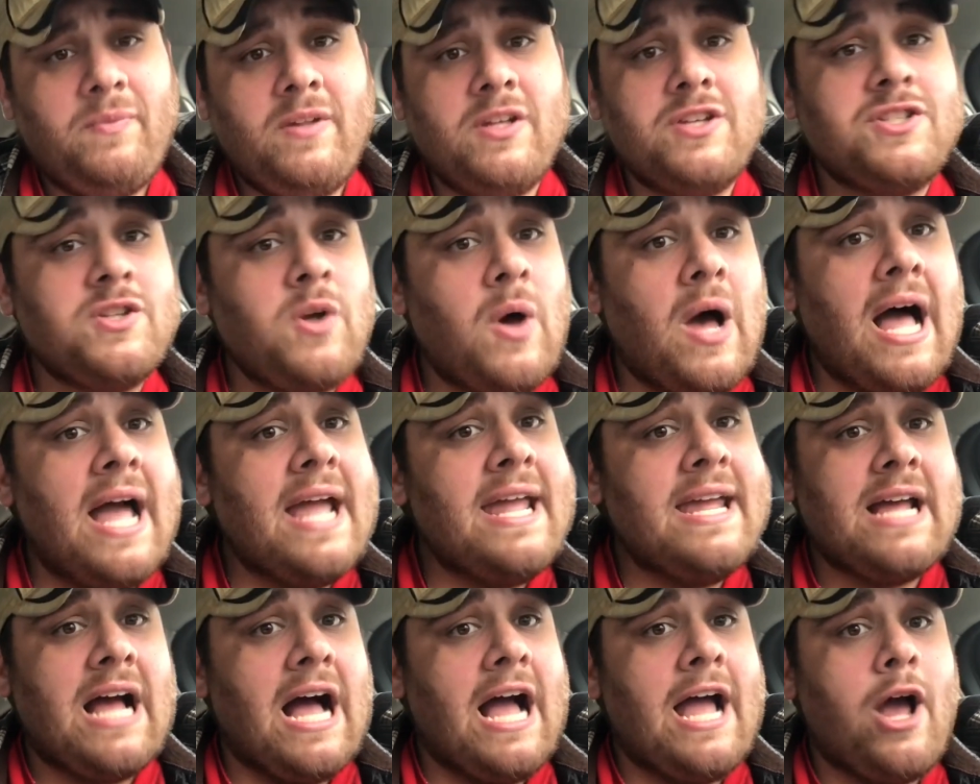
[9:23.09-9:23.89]
so
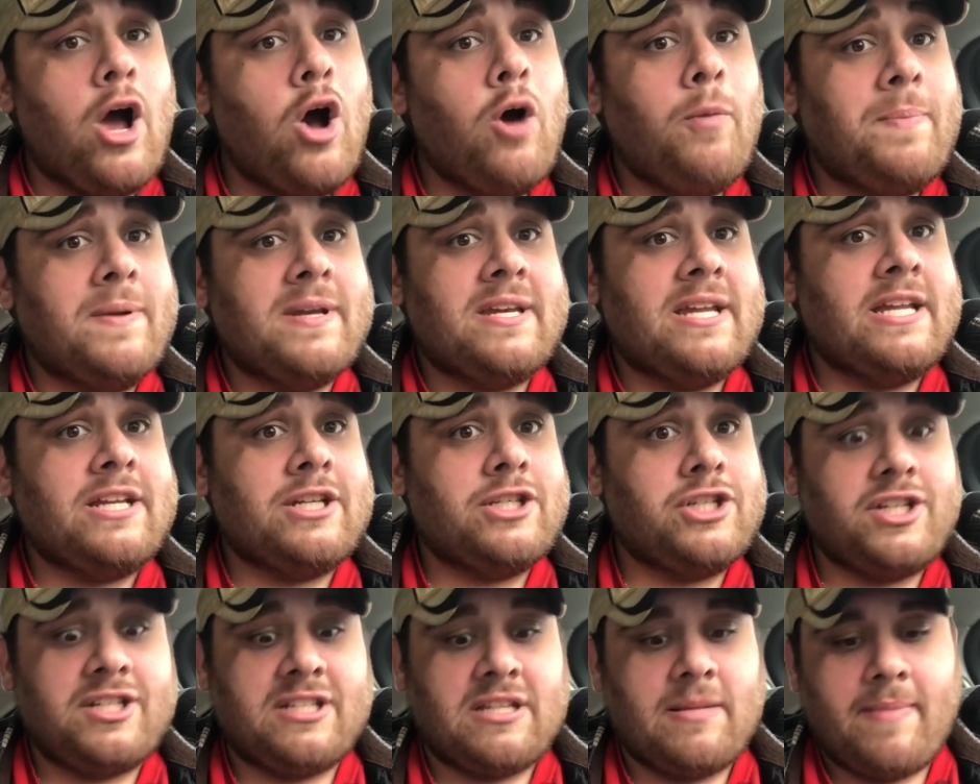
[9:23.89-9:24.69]
i i opened it
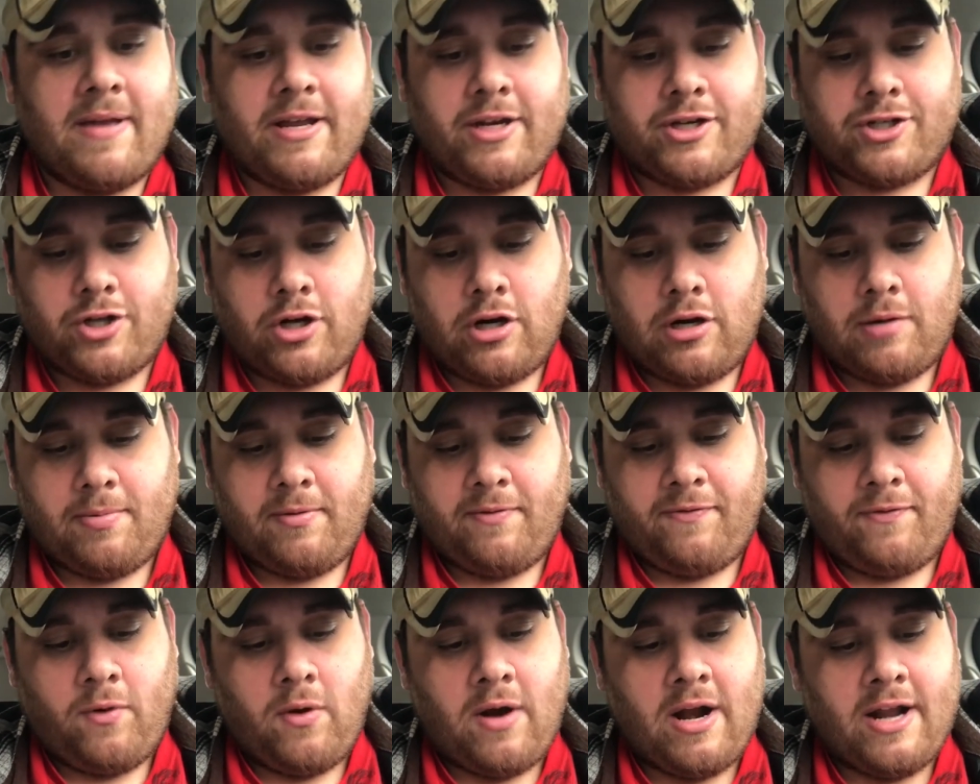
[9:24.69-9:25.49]
just to make sure
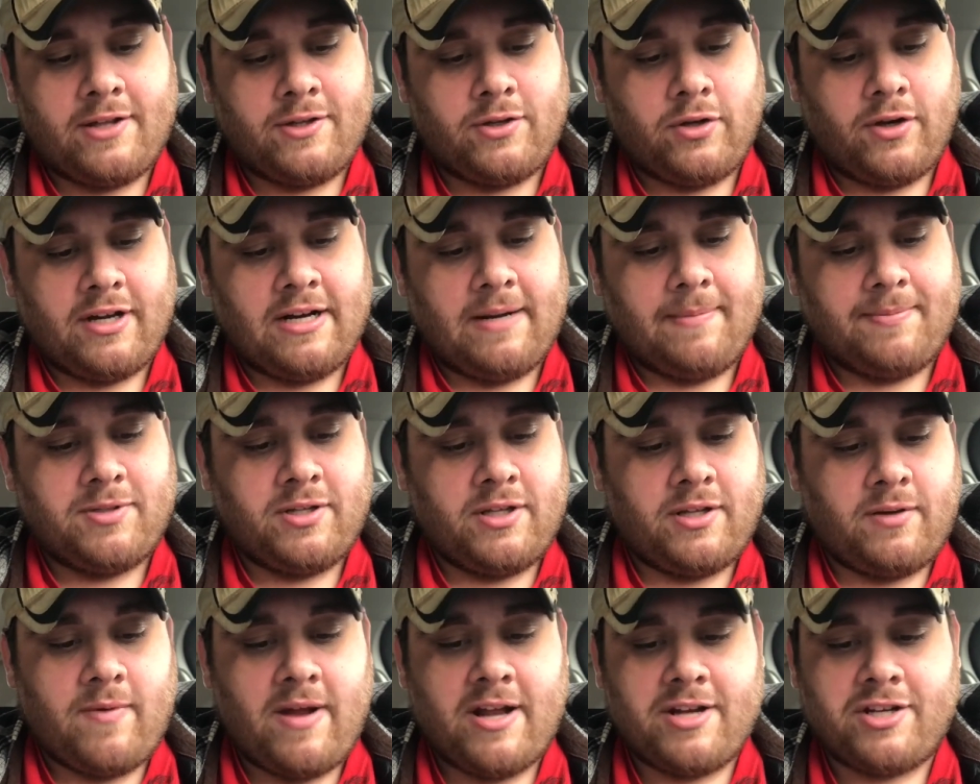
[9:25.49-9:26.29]
before i took it up to
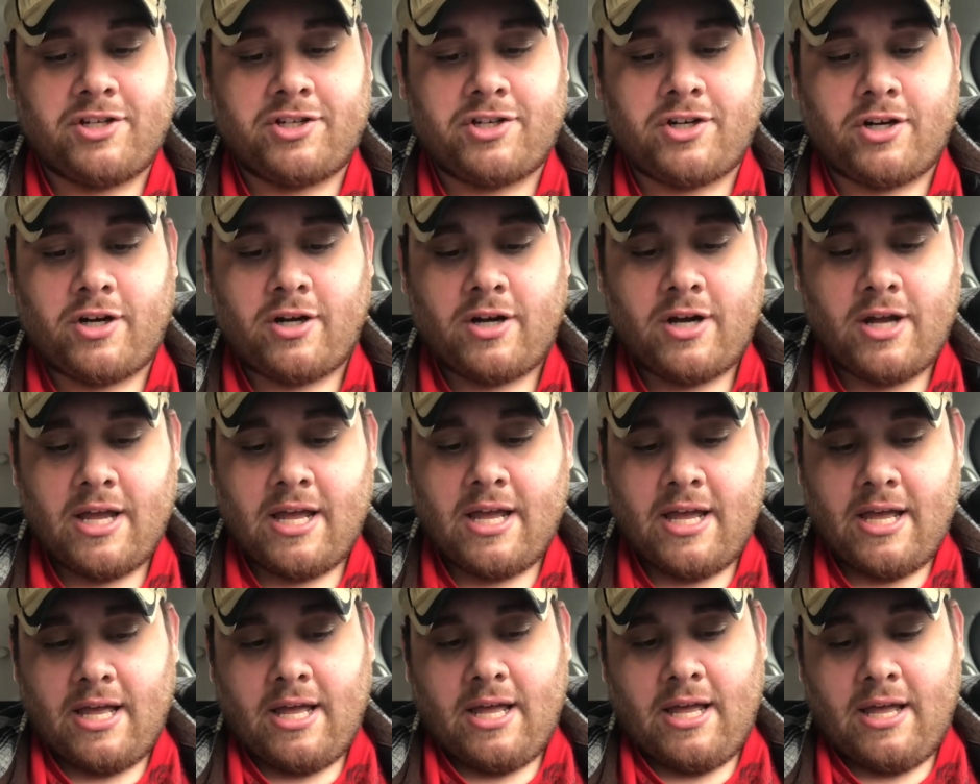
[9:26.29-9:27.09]
the register
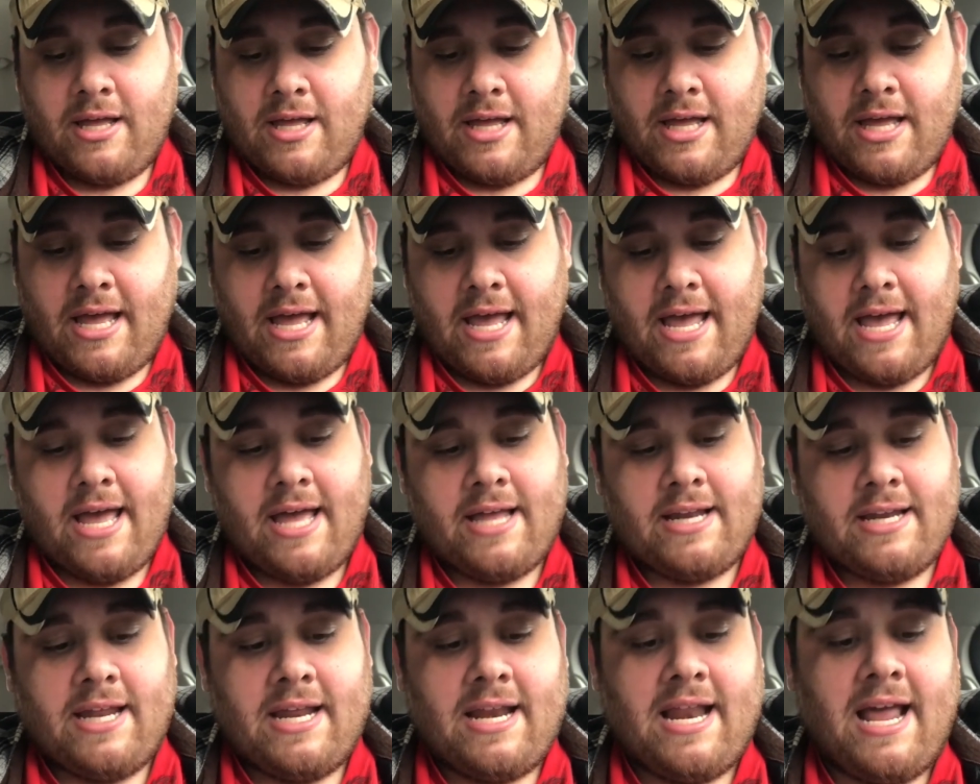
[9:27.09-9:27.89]

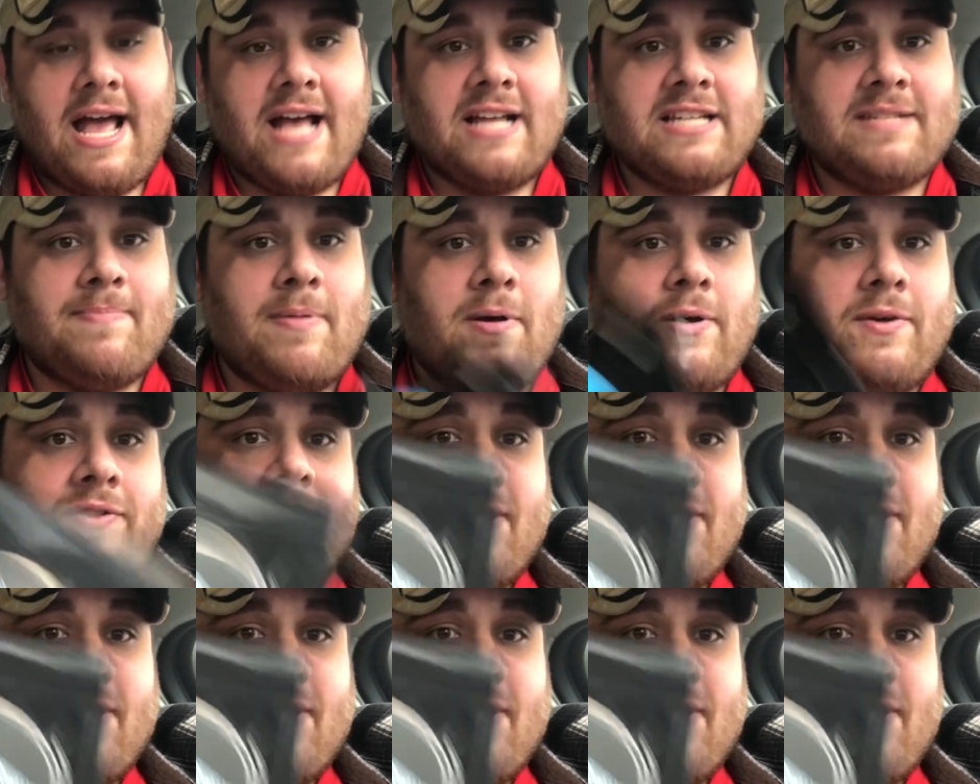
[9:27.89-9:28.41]
and it has both